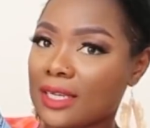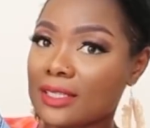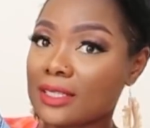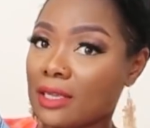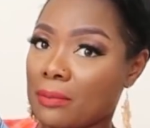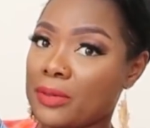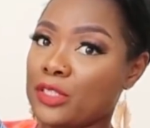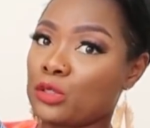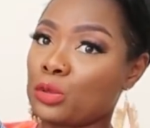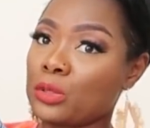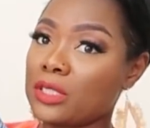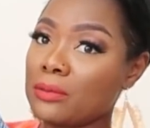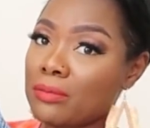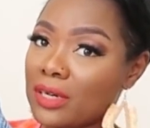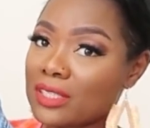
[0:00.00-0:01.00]
I think I paid
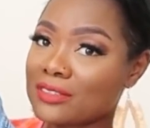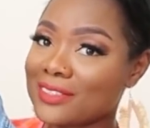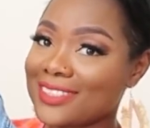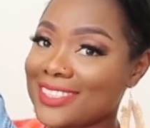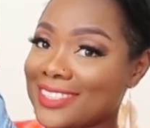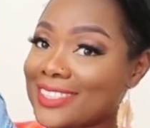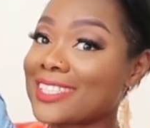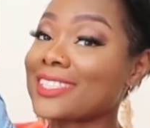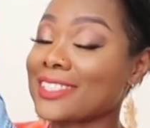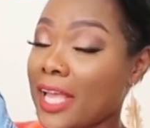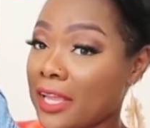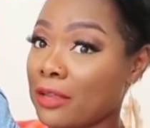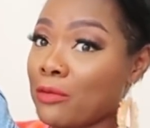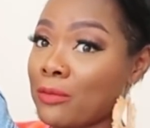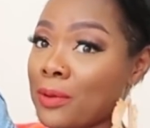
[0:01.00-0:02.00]
$20 for this. This I
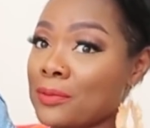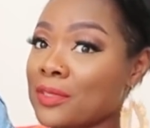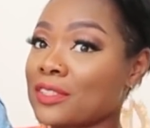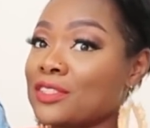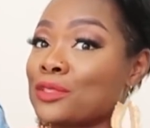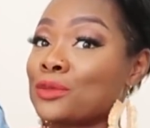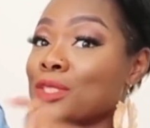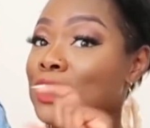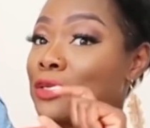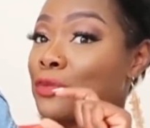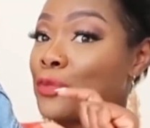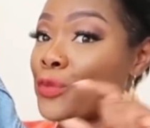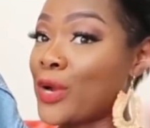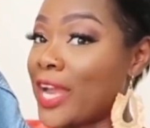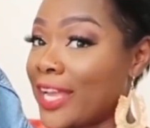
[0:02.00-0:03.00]
can remember because it was
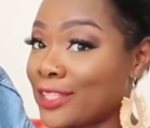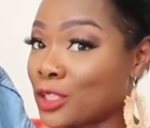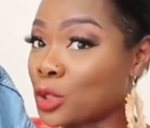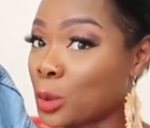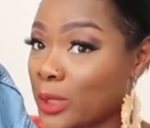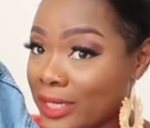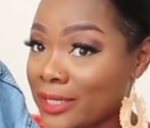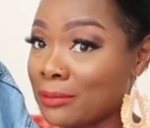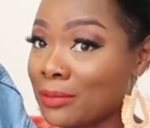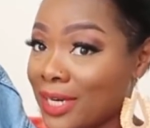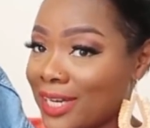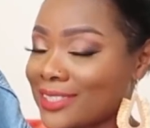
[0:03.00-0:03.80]
in red, $20.